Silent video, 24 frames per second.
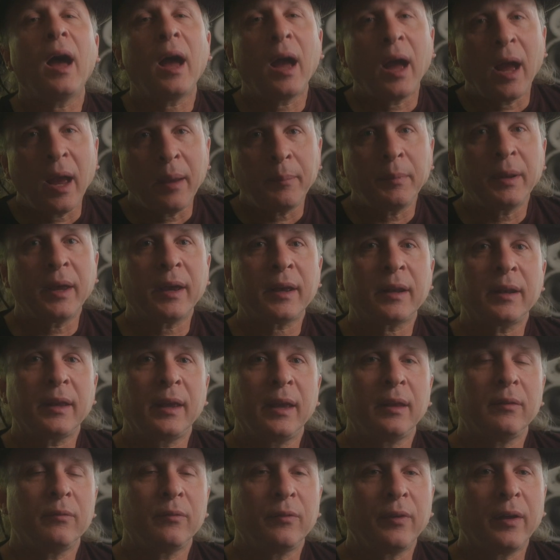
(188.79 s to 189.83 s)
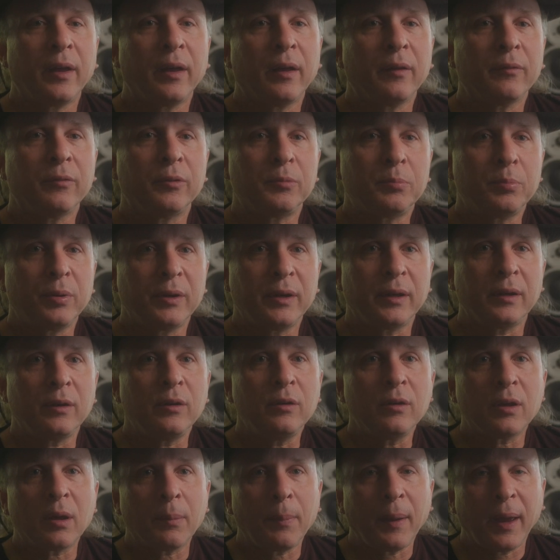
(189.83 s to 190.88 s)
I'm not going to get involved with putting
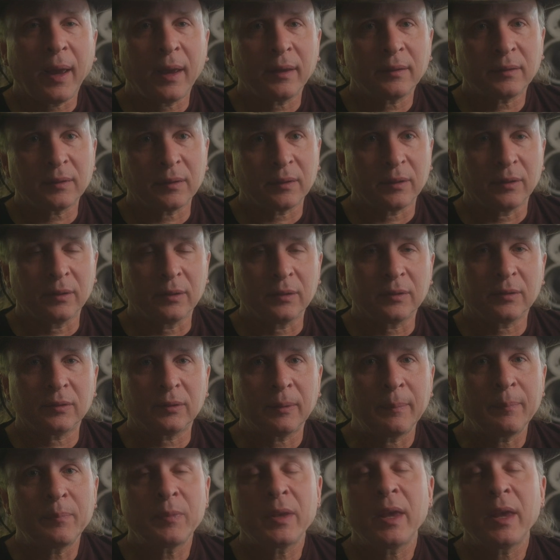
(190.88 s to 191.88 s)
new capacitors